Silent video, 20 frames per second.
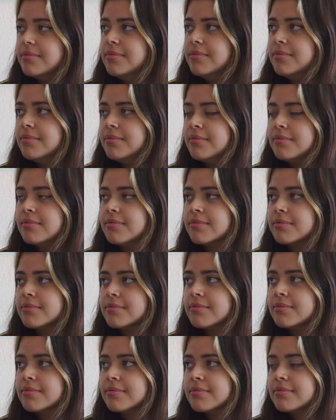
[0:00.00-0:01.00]

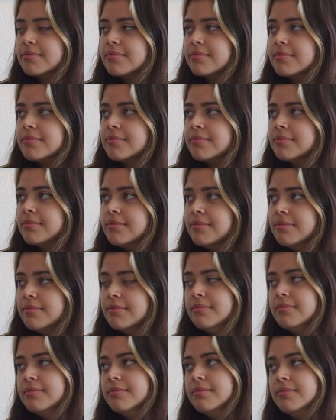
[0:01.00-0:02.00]

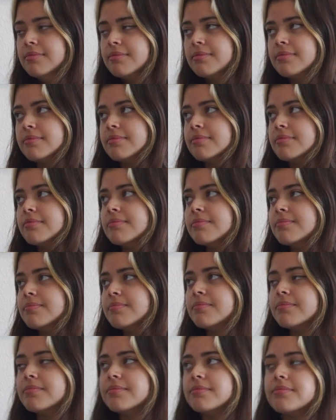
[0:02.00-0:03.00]

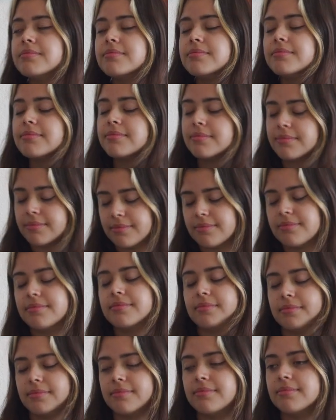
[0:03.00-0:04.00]

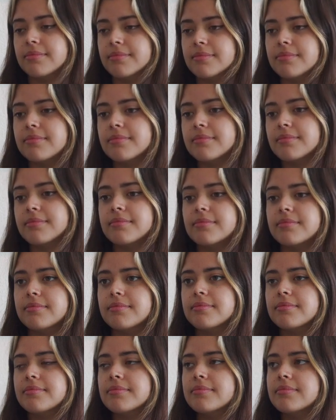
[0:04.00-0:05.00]

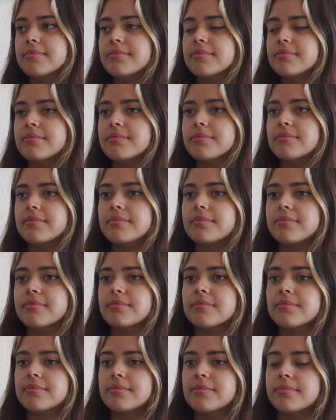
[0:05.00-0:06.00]

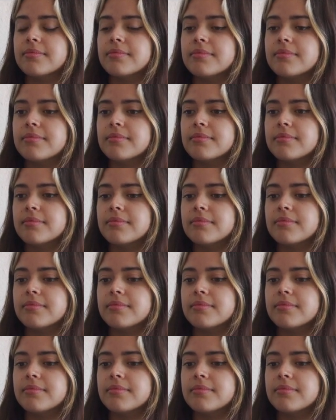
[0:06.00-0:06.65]
(silent)